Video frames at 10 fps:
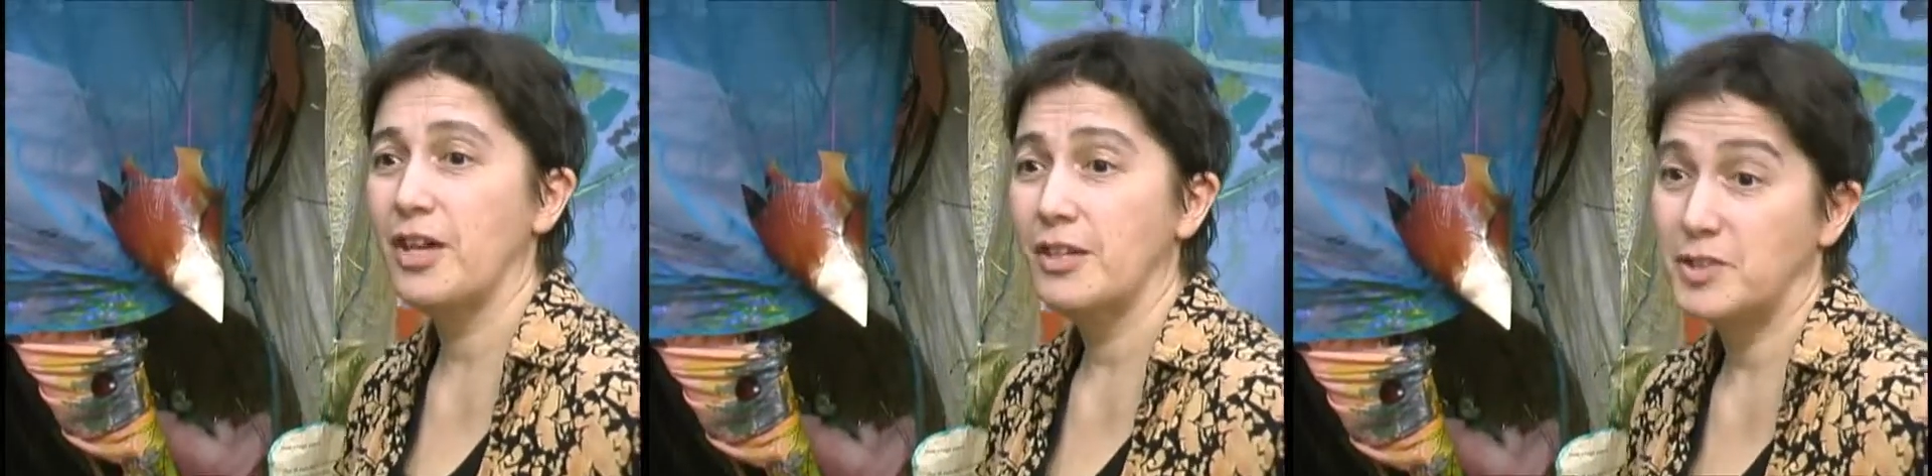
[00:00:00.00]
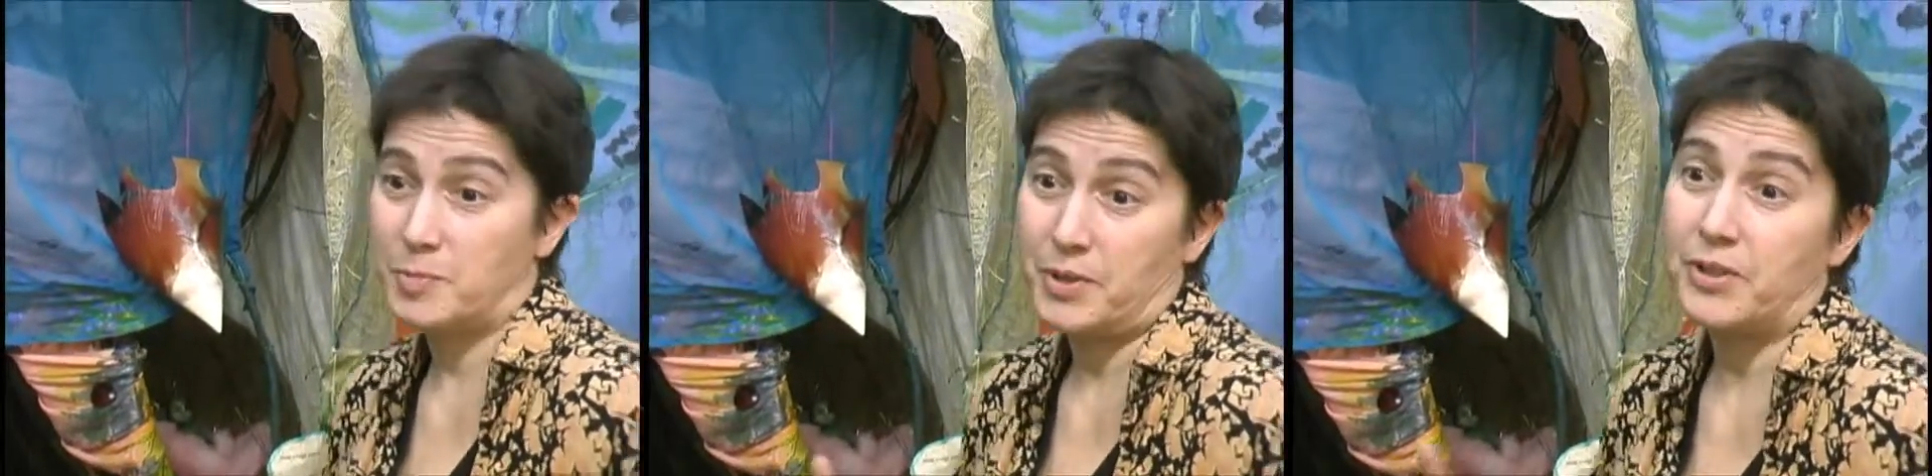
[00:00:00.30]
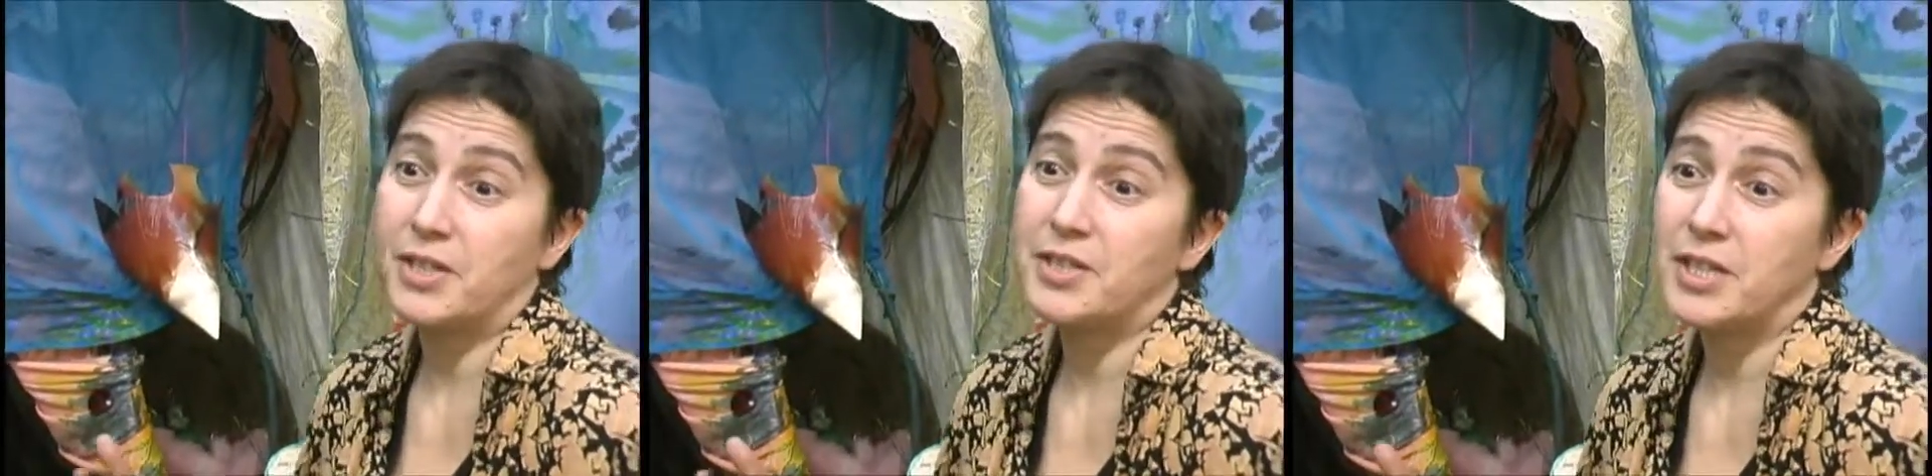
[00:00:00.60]

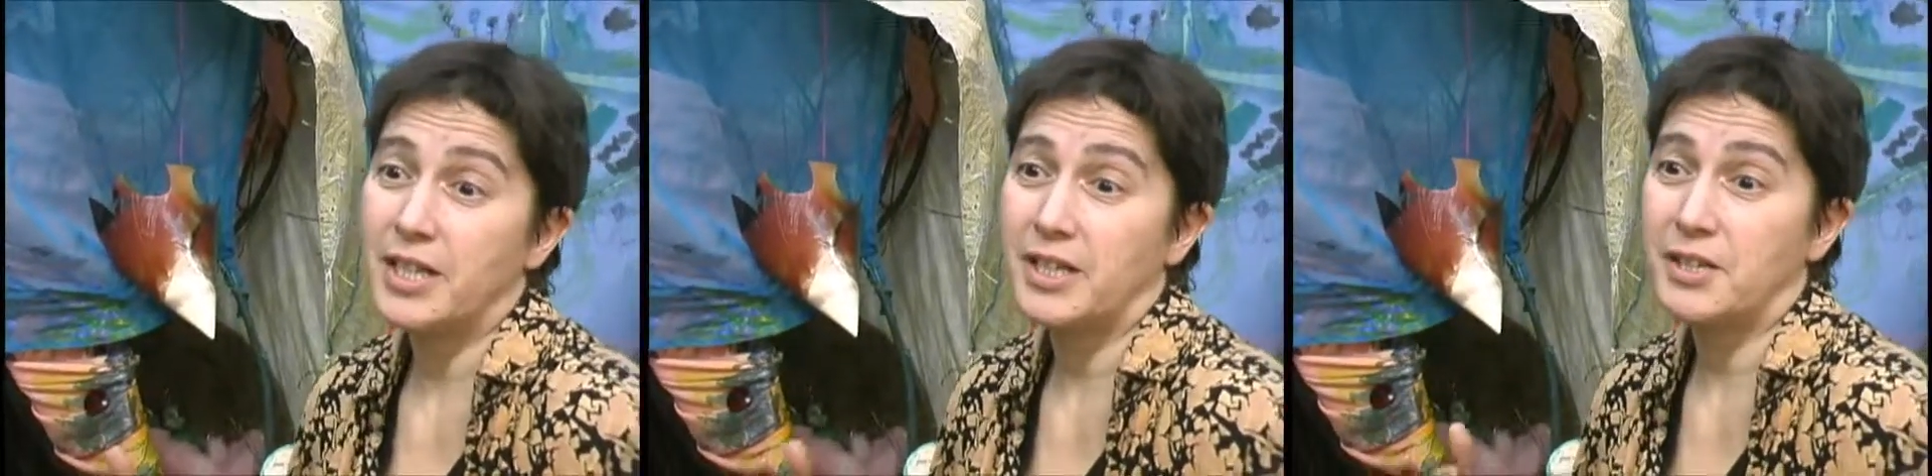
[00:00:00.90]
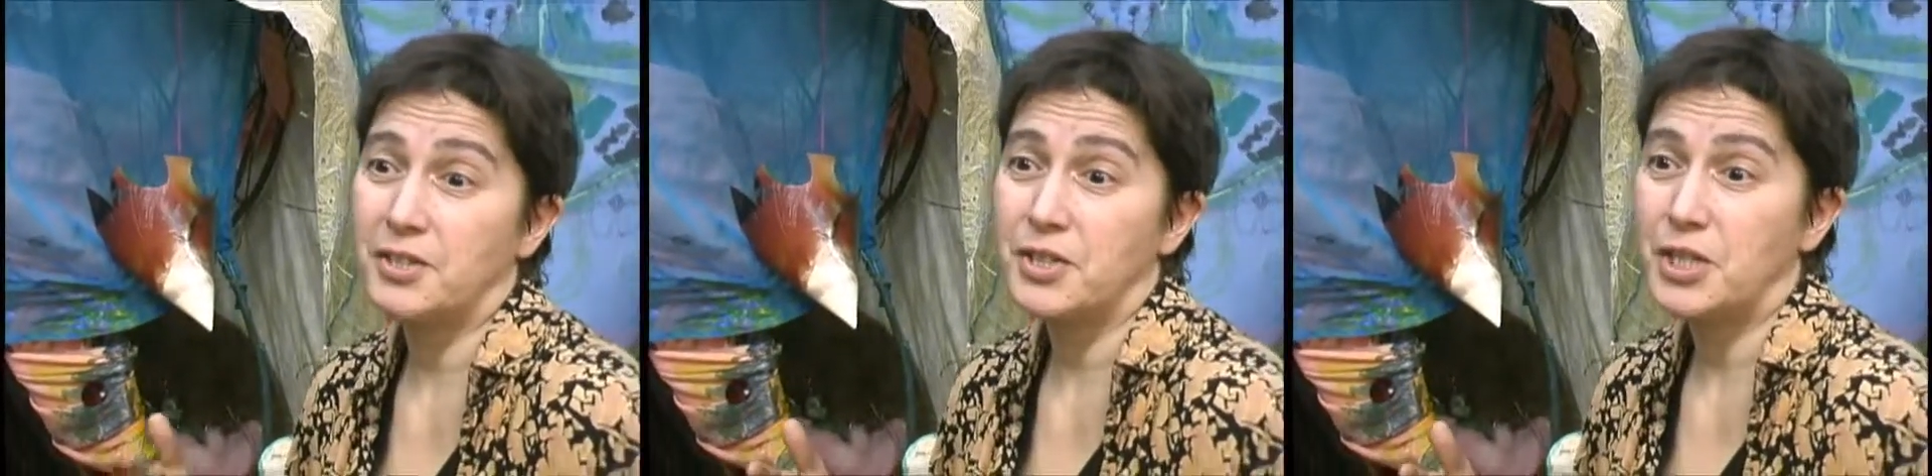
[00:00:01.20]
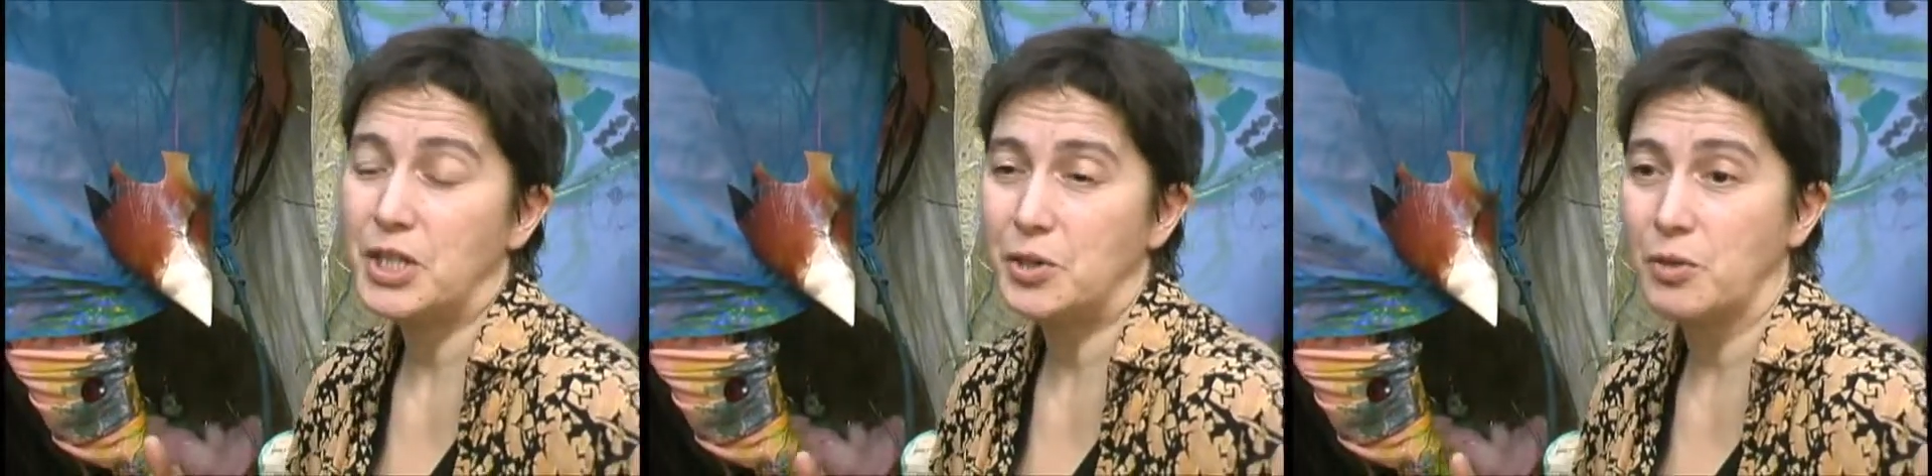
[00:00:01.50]
spirit and
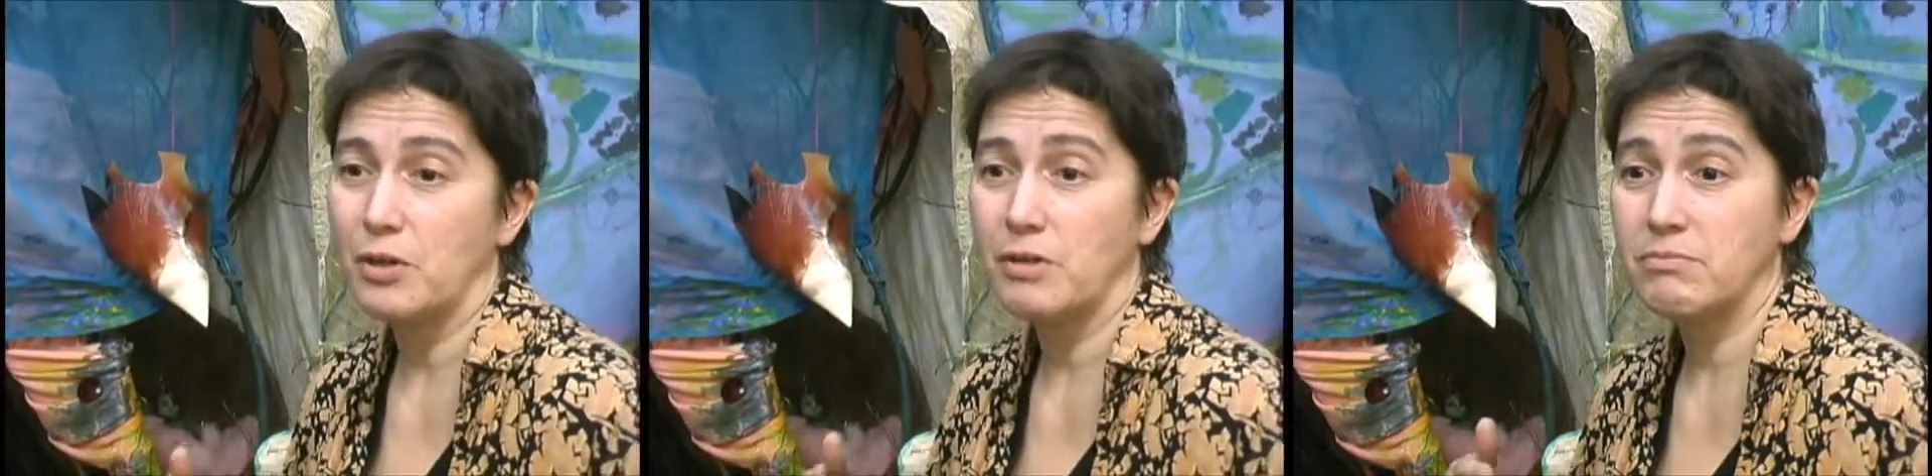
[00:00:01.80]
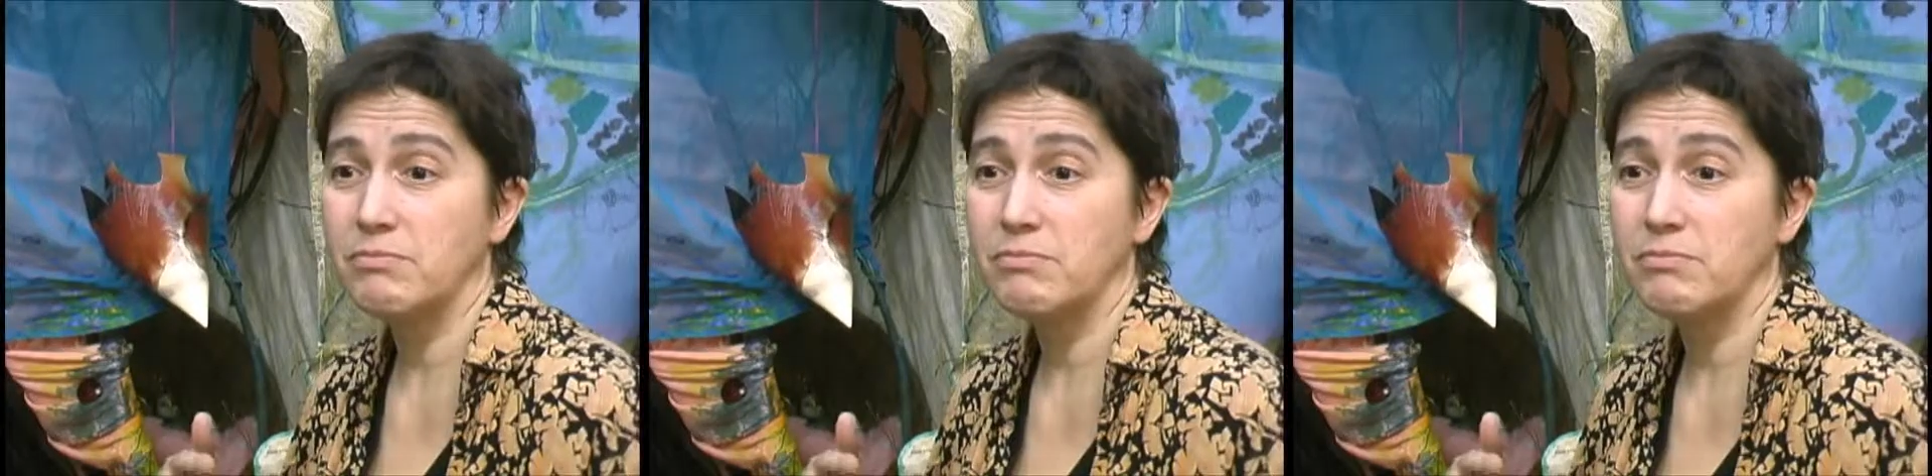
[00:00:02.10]
your